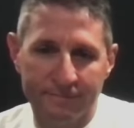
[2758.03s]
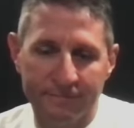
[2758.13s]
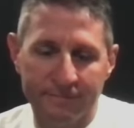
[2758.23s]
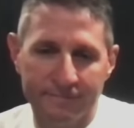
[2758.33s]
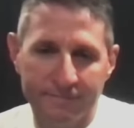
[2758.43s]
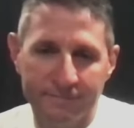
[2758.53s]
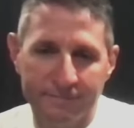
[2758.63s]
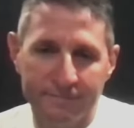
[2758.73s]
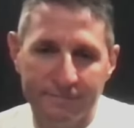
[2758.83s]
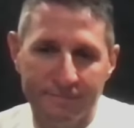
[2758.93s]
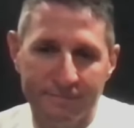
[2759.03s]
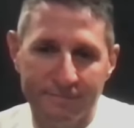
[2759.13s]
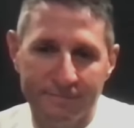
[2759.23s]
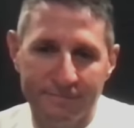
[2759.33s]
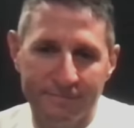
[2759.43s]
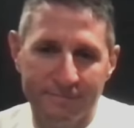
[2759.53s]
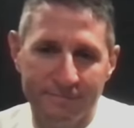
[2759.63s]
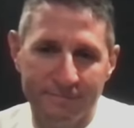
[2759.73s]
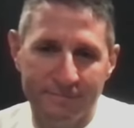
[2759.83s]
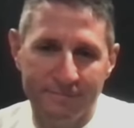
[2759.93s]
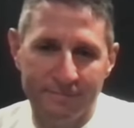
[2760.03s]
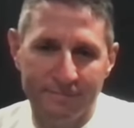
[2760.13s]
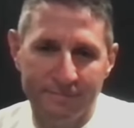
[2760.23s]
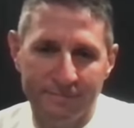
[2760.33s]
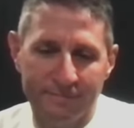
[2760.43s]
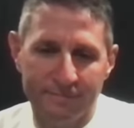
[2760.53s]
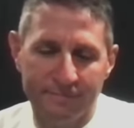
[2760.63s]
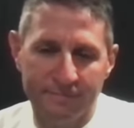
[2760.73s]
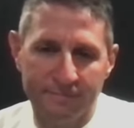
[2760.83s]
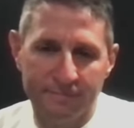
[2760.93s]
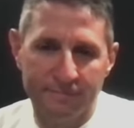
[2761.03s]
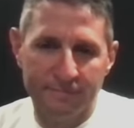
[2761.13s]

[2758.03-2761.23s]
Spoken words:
The person shown says nothing.